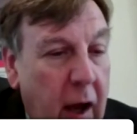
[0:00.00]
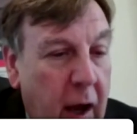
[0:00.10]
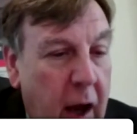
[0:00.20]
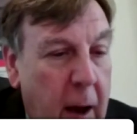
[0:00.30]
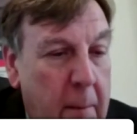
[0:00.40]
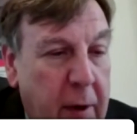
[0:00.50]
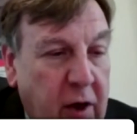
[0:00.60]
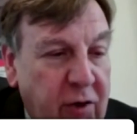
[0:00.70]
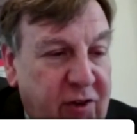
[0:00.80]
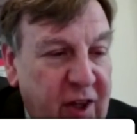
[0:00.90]
um,
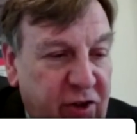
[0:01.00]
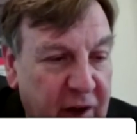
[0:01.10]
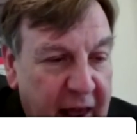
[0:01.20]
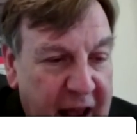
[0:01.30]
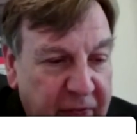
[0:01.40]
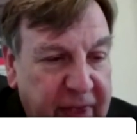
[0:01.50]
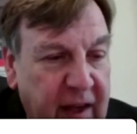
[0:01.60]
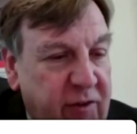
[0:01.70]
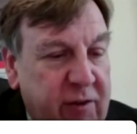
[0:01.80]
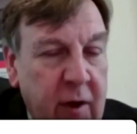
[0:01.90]
because digital
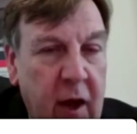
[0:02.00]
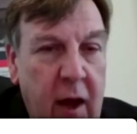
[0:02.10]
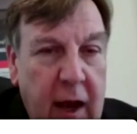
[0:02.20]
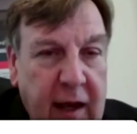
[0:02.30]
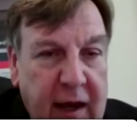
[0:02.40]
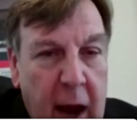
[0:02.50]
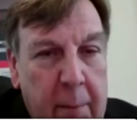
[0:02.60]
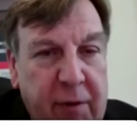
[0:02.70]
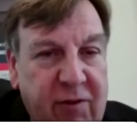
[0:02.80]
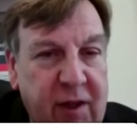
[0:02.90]
ethics
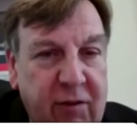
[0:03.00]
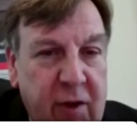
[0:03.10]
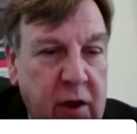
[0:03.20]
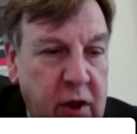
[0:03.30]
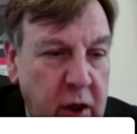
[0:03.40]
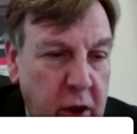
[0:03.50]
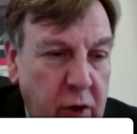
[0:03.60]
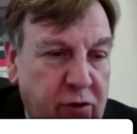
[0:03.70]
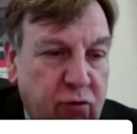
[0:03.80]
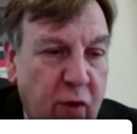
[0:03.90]
encompasses a
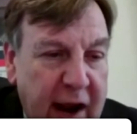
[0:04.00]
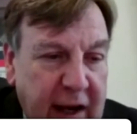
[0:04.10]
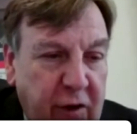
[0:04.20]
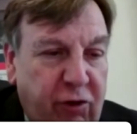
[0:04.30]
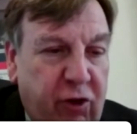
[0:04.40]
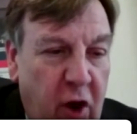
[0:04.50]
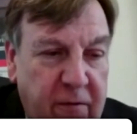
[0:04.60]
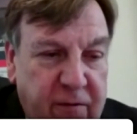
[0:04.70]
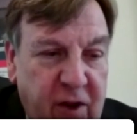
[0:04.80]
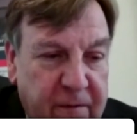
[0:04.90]
huge range
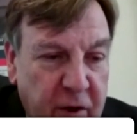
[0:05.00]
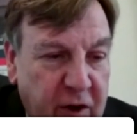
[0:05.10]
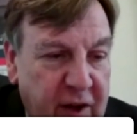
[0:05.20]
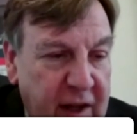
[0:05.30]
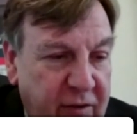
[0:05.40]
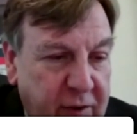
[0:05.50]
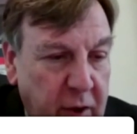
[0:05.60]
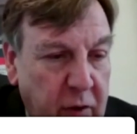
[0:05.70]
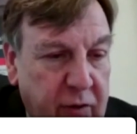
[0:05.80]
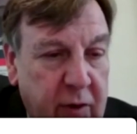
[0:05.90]
of different
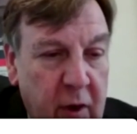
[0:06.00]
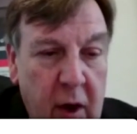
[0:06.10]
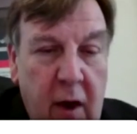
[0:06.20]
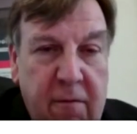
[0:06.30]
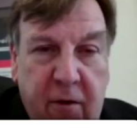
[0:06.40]
issues,